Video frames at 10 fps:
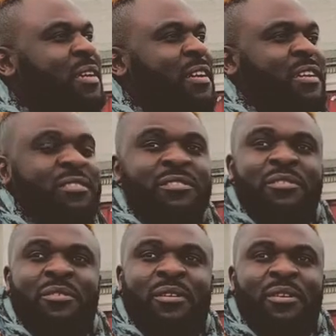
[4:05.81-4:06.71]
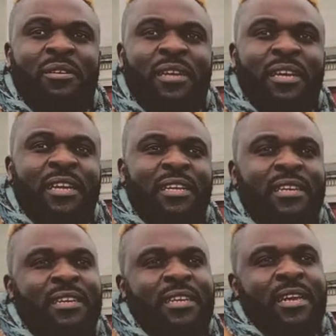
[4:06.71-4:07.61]
immigrants, you know,
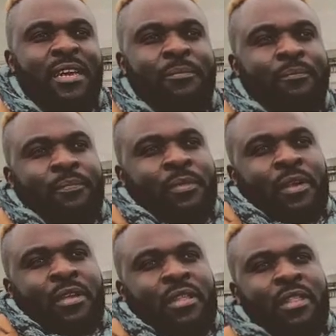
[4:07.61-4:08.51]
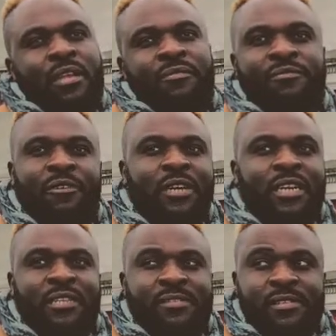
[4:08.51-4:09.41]
and uh, the
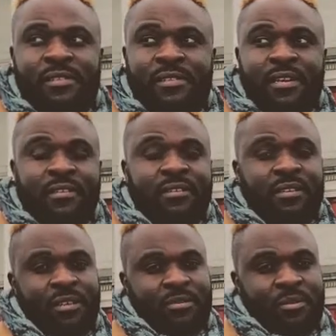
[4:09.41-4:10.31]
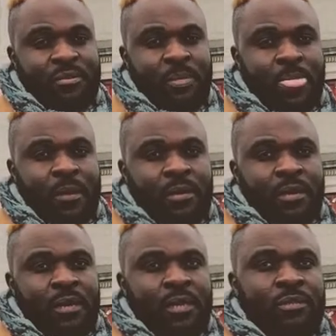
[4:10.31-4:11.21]
foreigners in this country, you know.
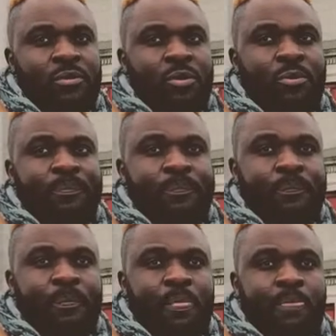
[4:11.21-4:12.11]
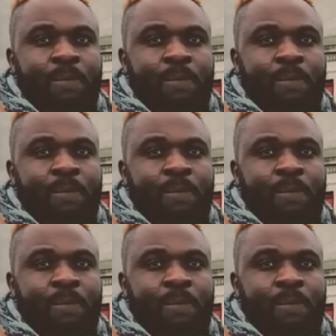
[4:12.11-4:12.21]
So,